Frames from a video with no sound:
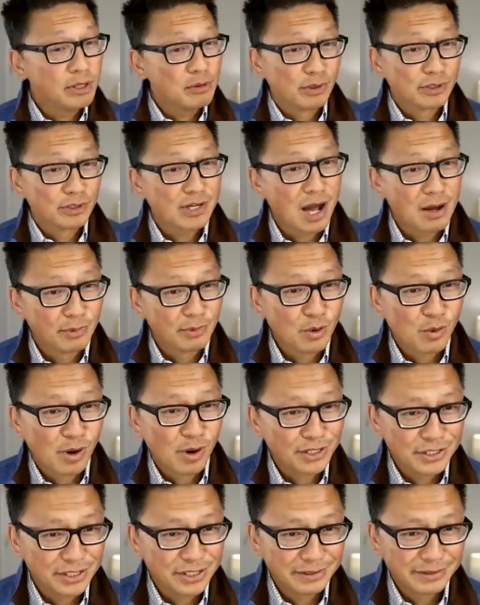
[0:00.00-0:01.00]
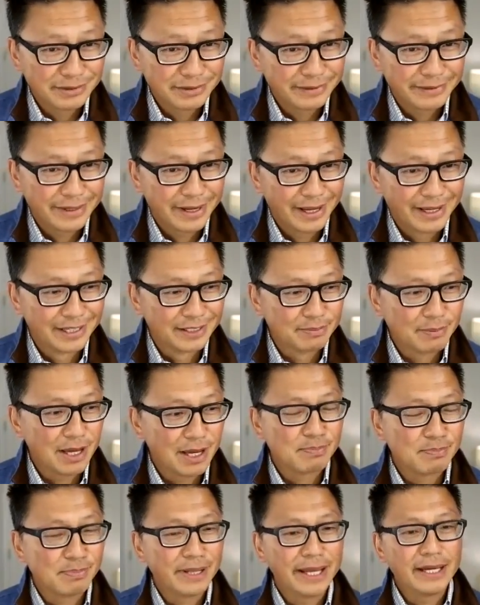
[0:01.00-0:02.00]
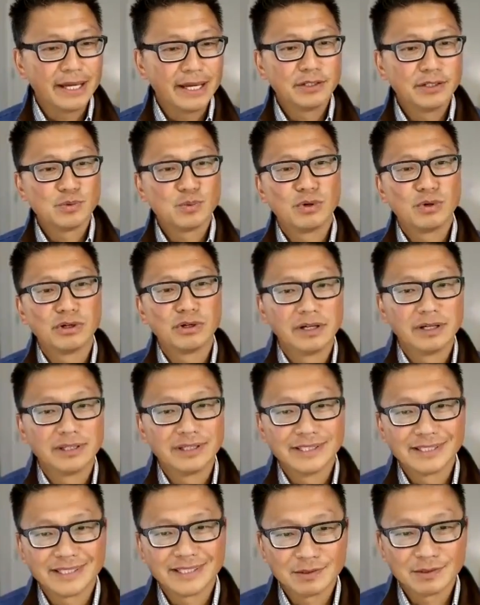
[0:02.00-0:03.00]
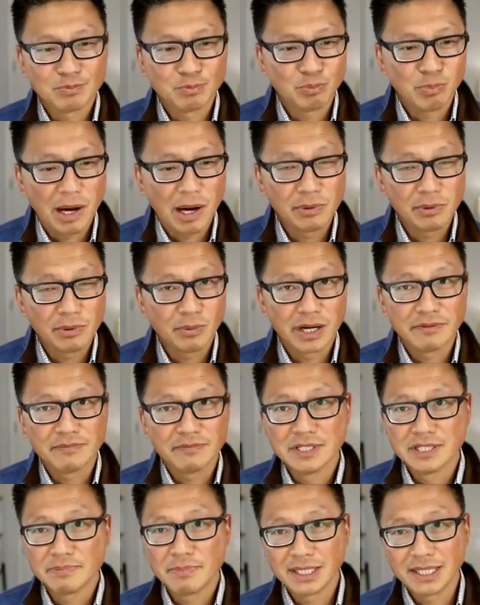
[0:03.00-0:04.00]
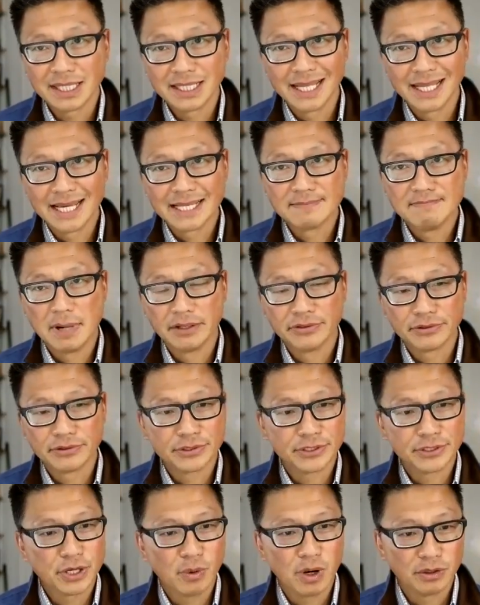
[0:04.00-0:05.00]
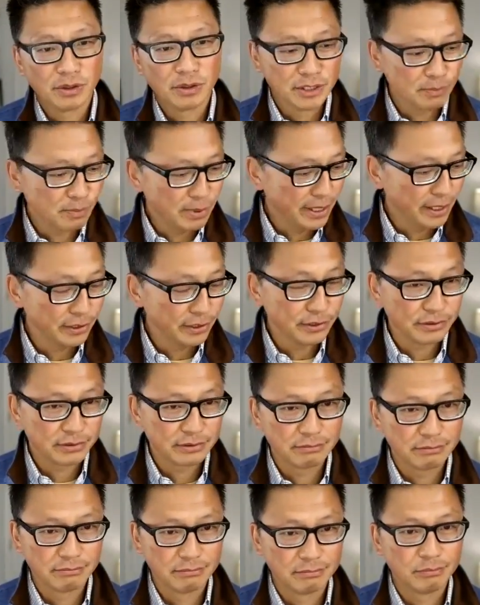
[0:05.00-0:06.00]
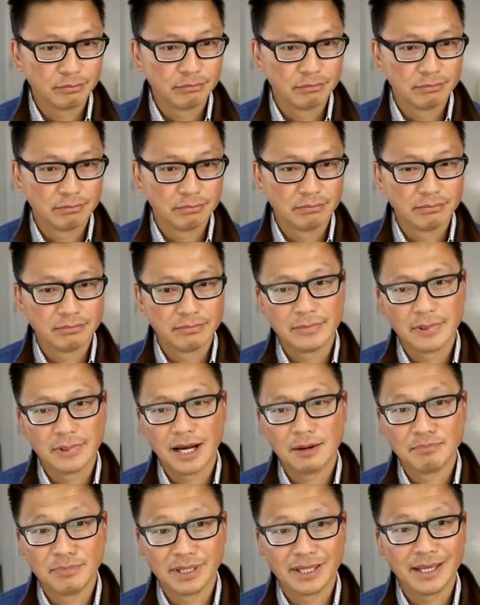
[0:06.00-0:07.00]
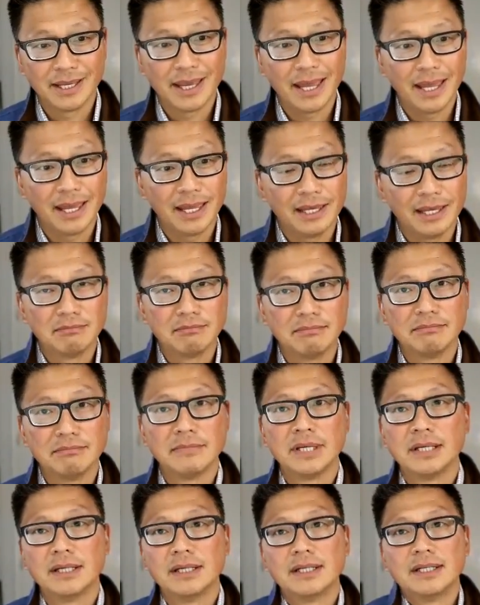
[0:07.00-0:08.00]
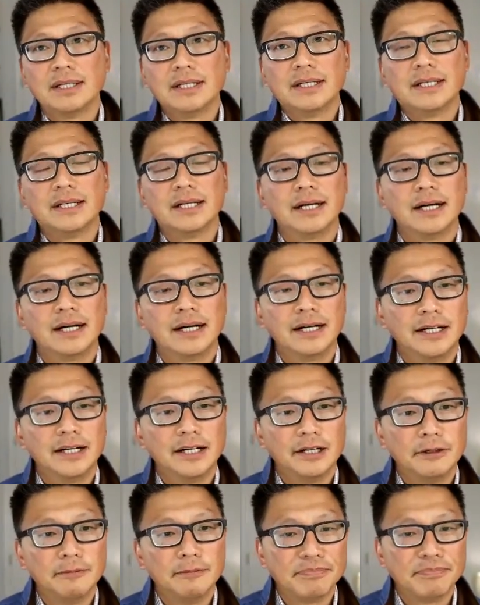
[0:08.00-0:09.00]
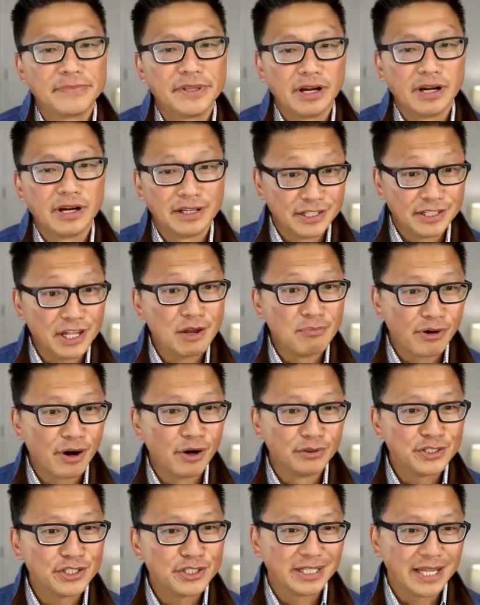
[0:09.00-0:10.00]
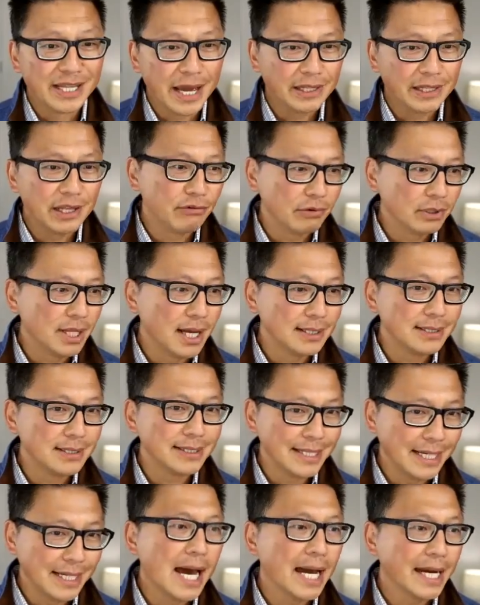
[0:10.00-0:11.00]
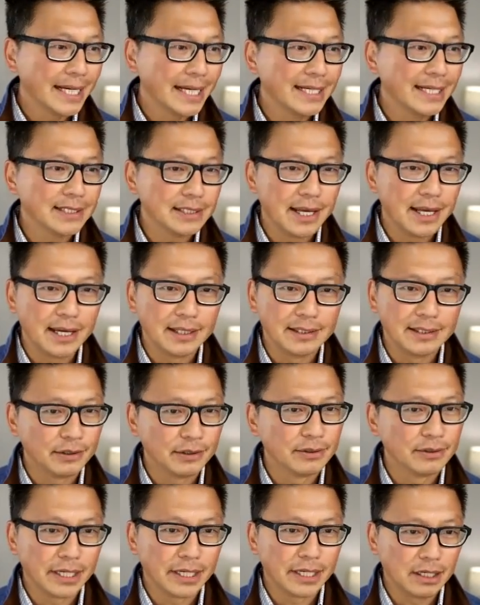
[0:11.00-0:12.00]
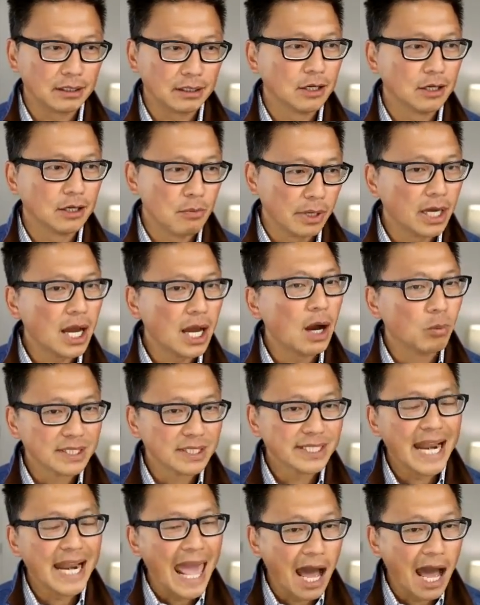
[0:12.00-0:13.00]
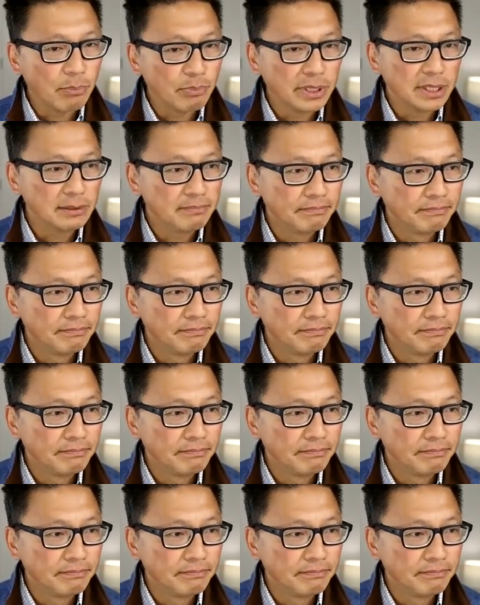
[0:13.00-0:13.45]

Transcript: the most common question. As plans were, this is probably what I've been spending the last month or so on, as plans became, as they approached July, they realizing they're not going to hit July. And so it's like, oh my God, what's going to happen?